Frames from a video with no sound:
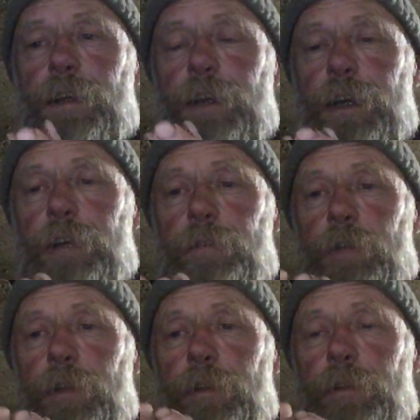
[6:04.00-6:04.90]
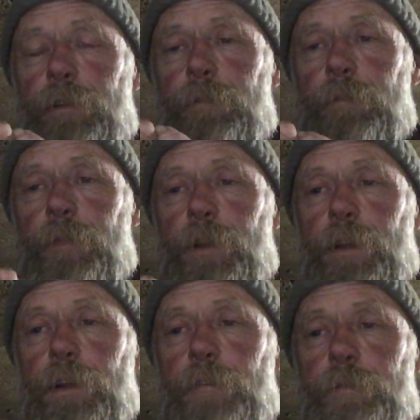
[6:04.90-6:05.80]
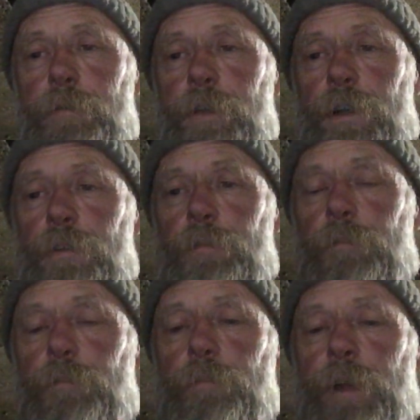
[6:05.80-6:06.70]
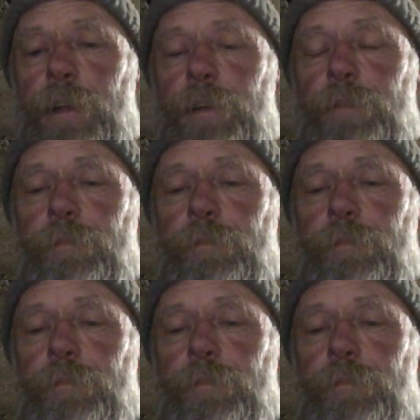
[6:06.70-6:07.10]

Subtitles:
and with kind of, bent